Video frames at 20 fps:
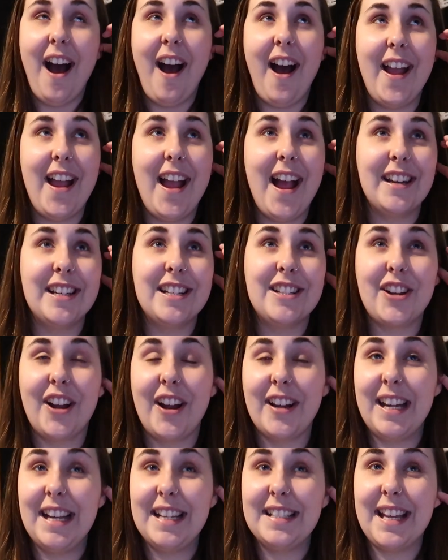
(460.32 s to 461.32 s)
I had a
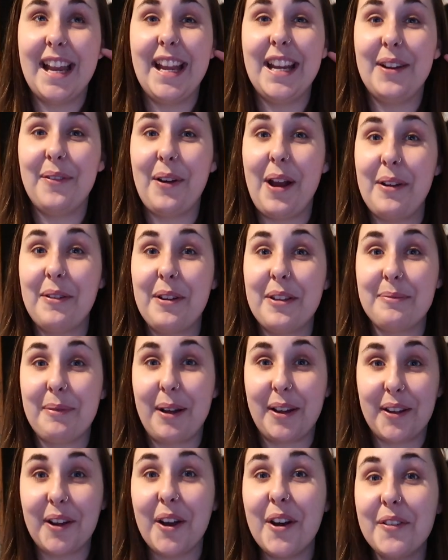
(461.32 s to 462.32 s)
Chinese takeaway with
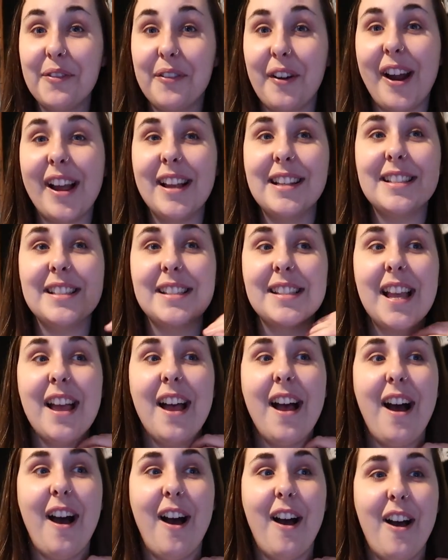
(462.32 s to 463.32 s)
my girlfriends
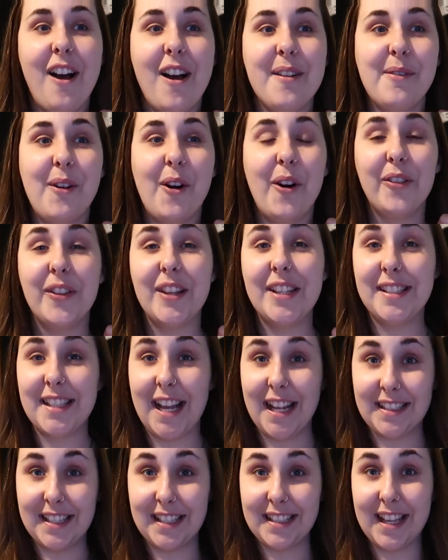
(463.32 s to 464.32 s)
on the
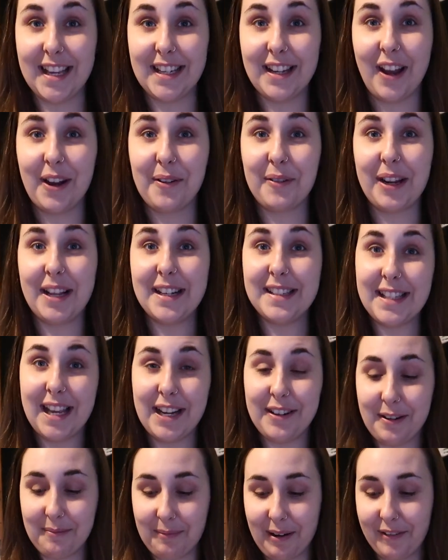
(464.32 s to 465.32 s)
Saturday night when I
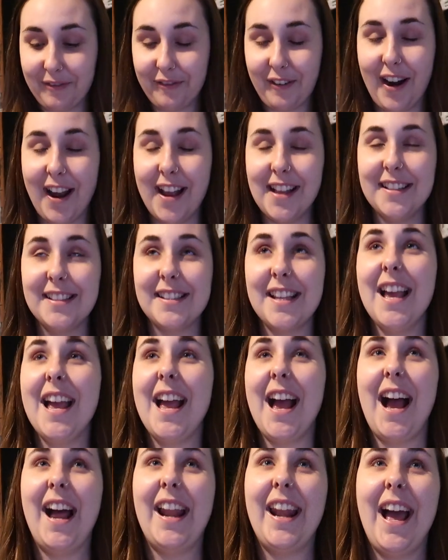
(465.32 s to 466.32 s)
stayed on my friends,
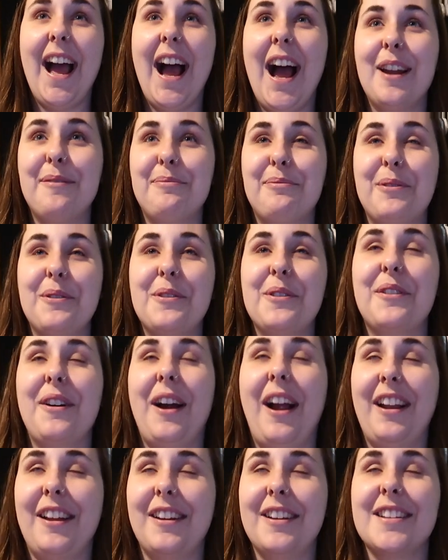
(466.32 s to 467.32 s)
and it had prawn
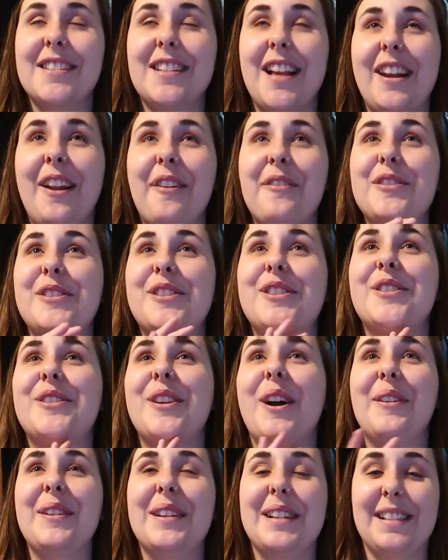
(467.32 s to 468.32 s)
crackers and I was
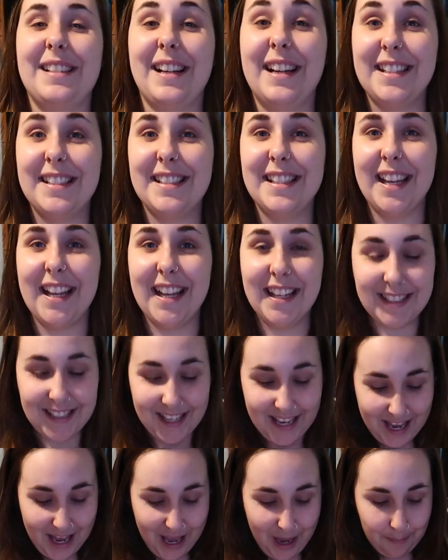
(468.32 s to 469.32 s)
so excited.
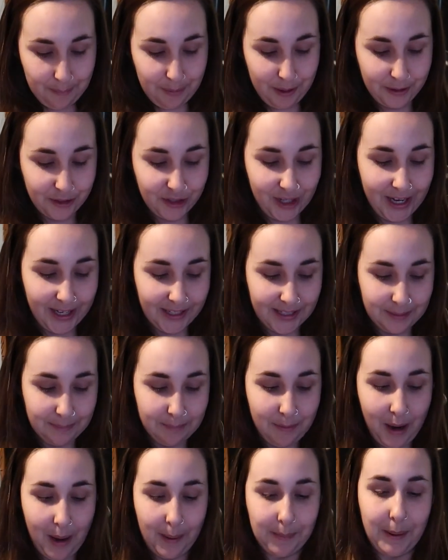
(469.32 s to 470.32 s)
But Jake's
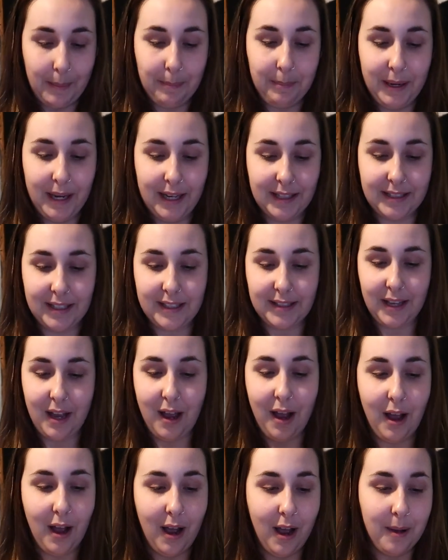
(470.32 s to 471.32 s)
mum picked us
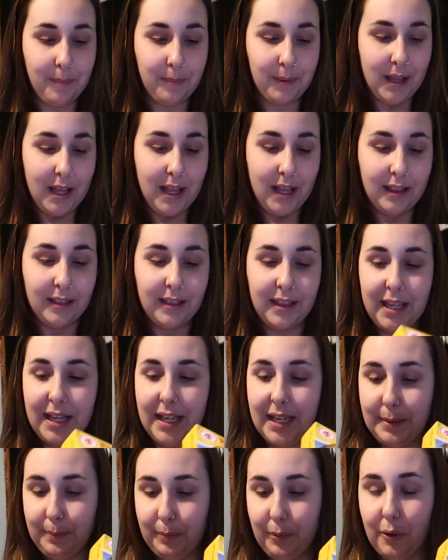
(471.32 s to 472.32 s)
up
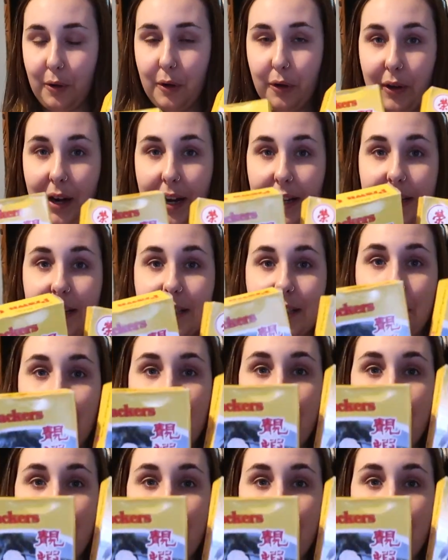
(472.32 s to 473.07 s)
these prawn crackers that